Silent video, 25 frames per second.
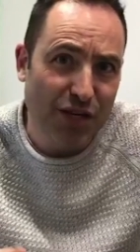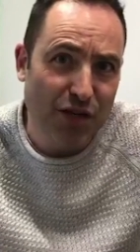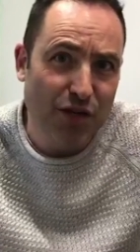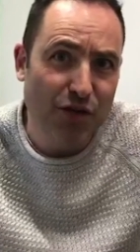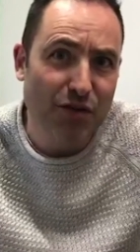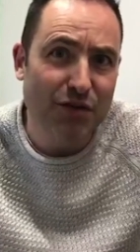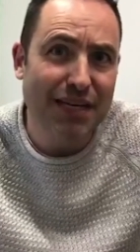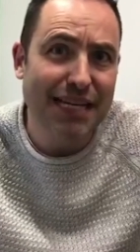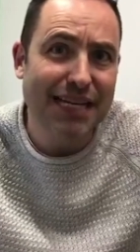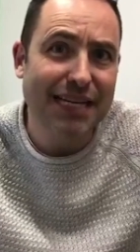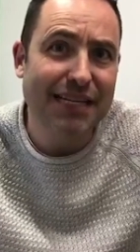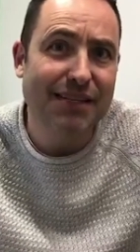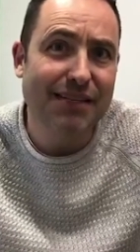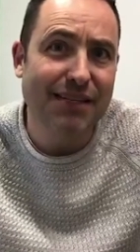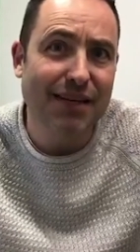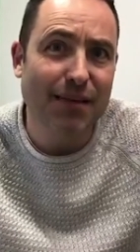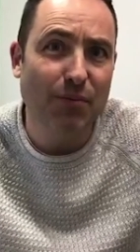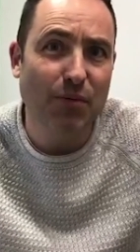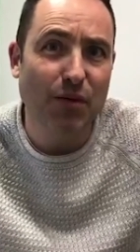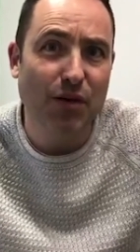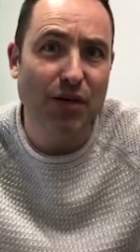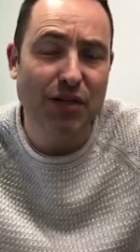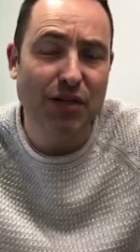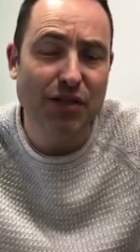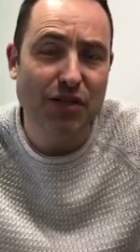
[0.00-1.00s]
you need
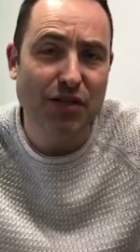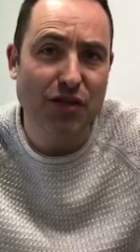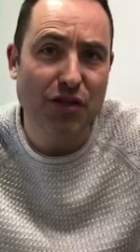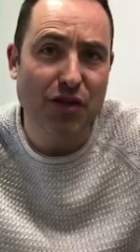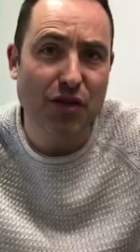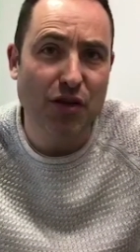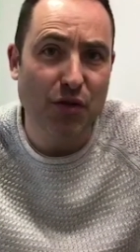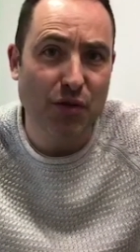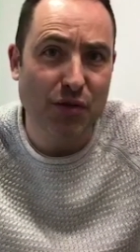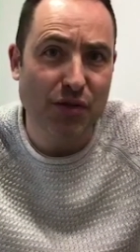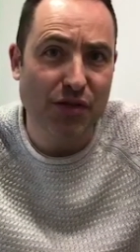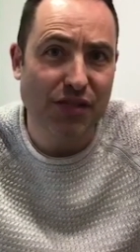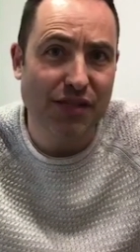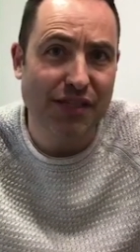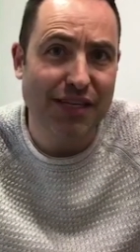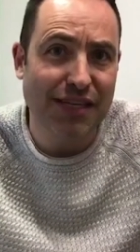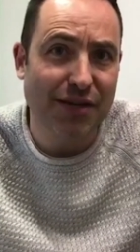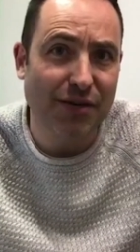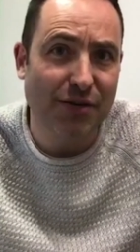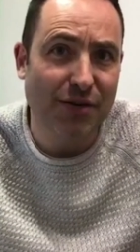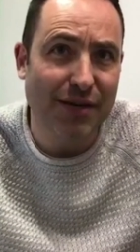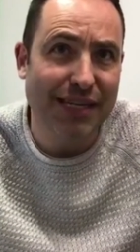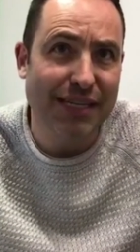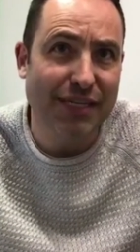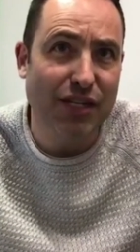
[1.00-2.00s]
someone to, who
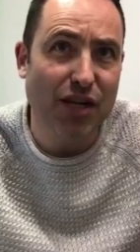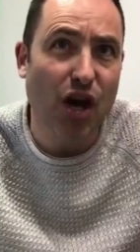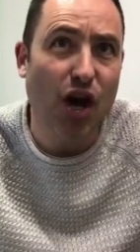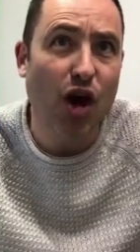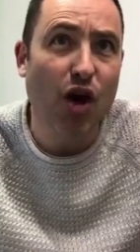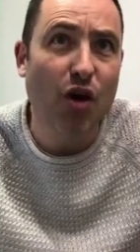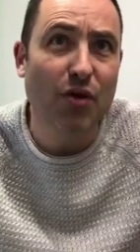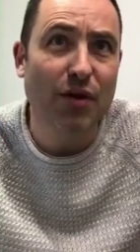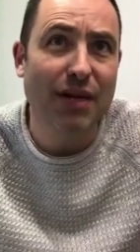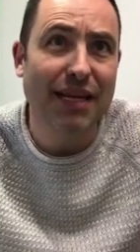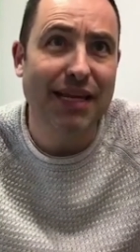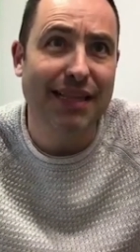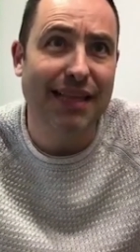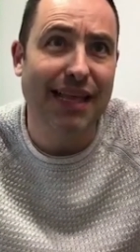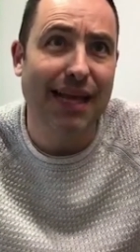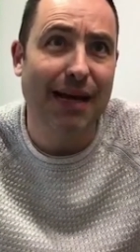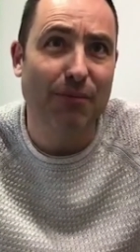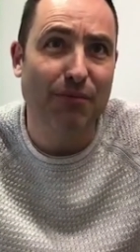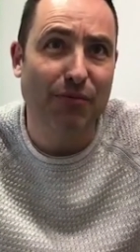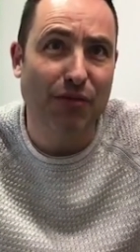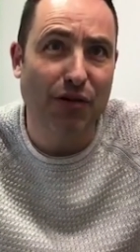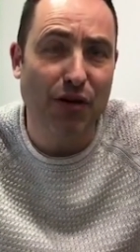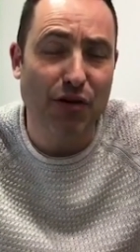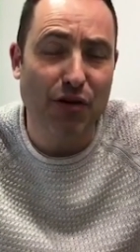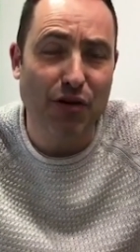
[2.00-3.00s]
still is owning
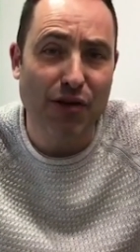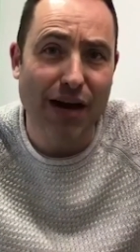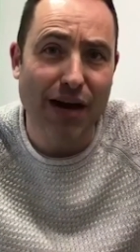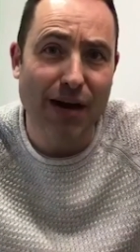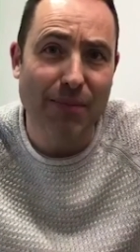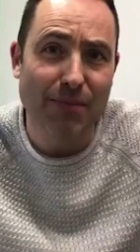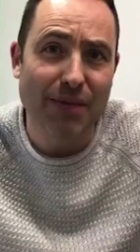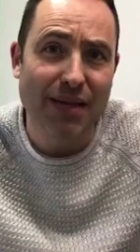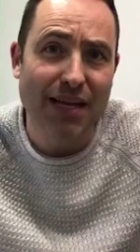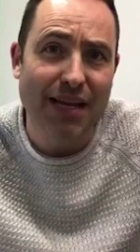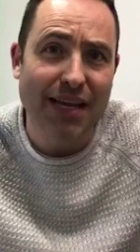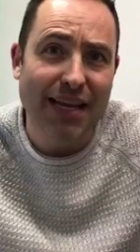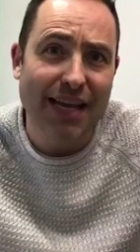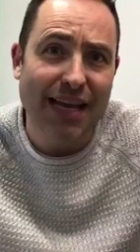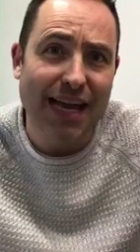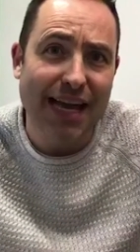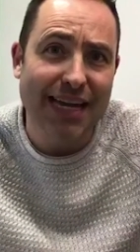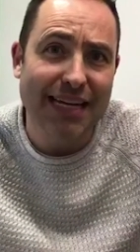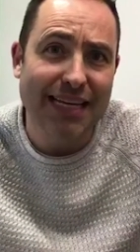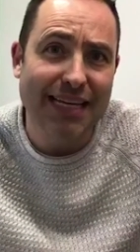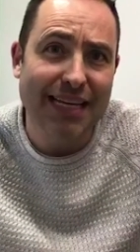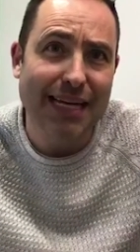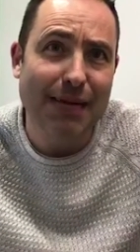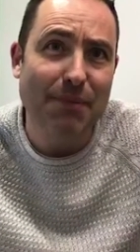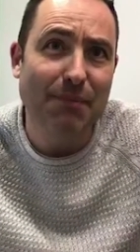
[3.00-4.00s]
that program
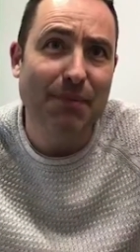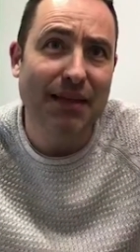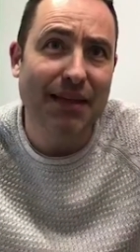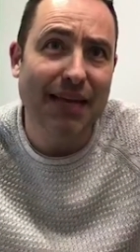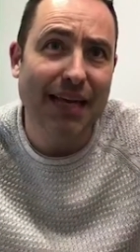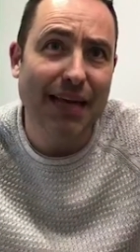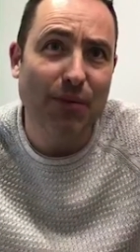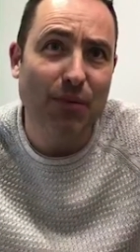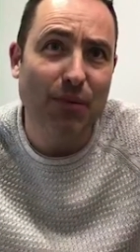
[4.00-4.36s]
and keeping